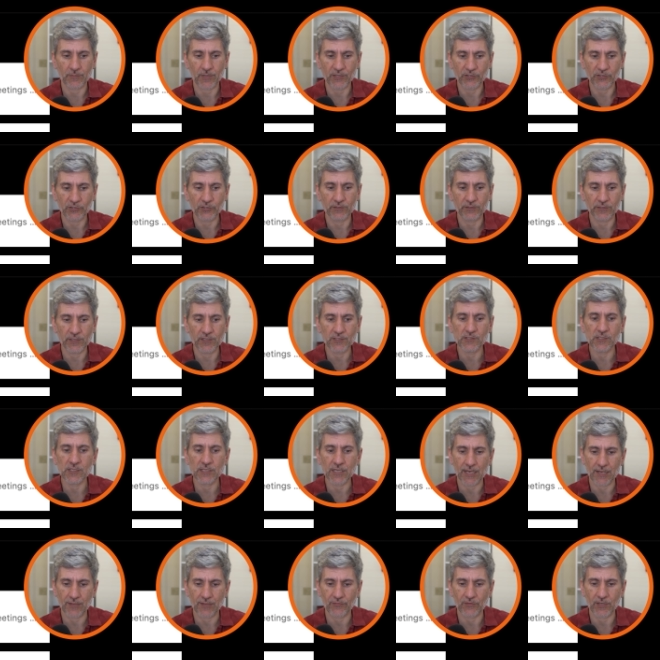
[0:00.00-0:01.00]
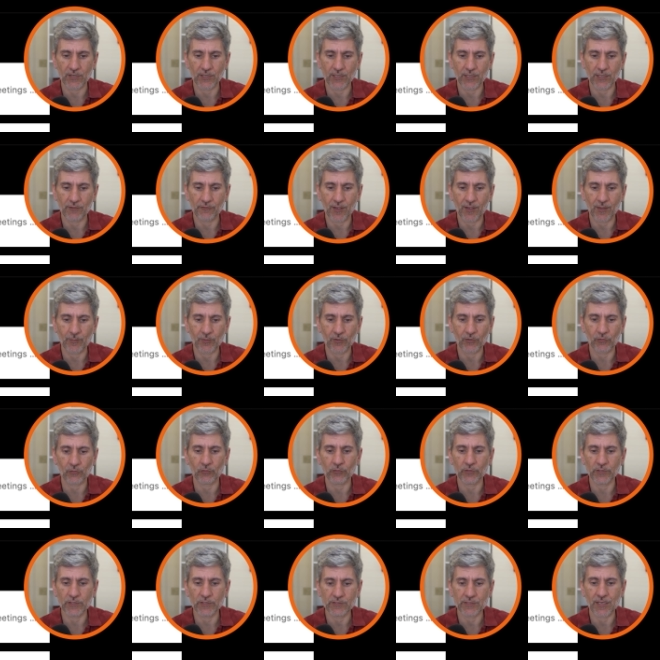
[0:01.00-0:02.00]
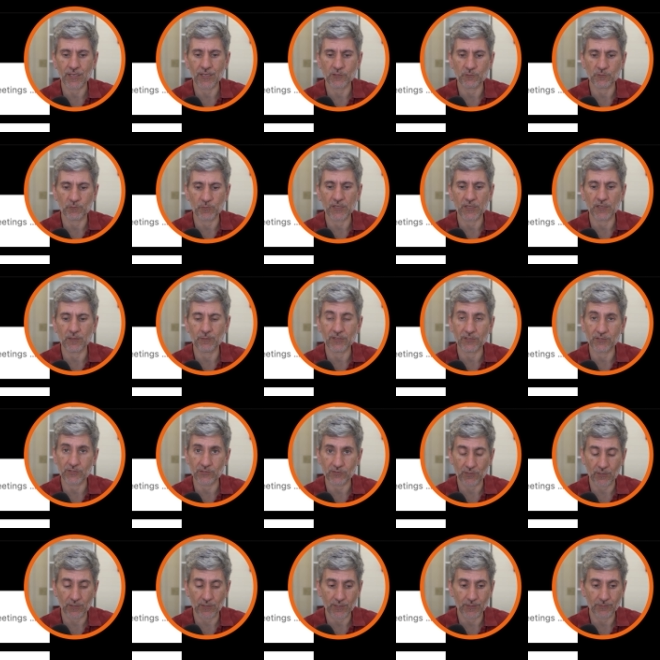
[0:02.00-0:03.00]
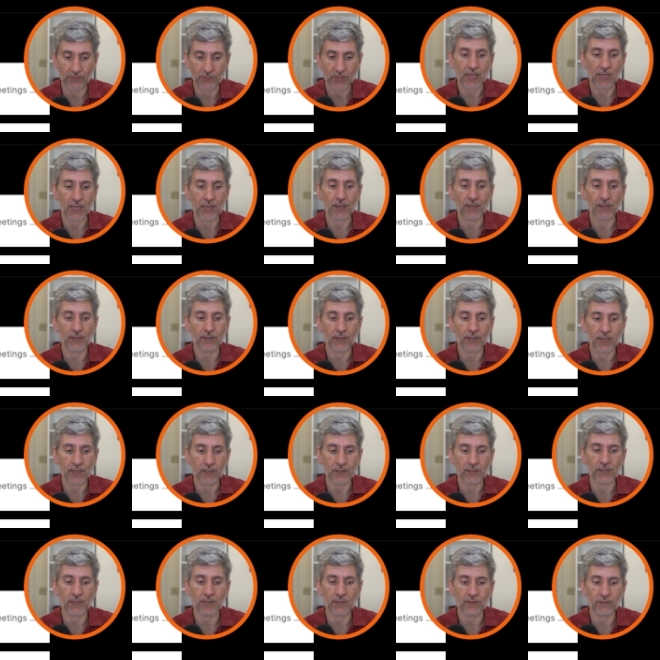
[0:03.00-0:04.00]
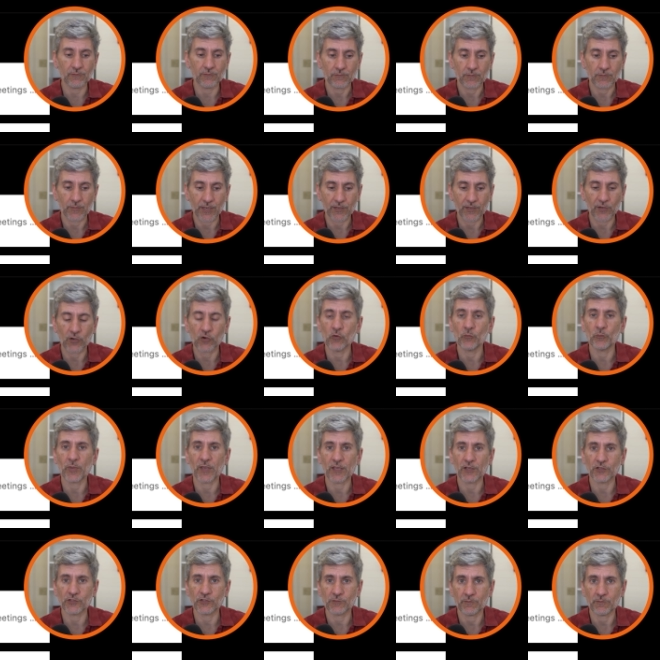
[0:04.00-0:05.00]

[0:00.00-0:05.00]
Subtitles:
should listen to Anthony if I'm an early stage B2B startup and I need my homepage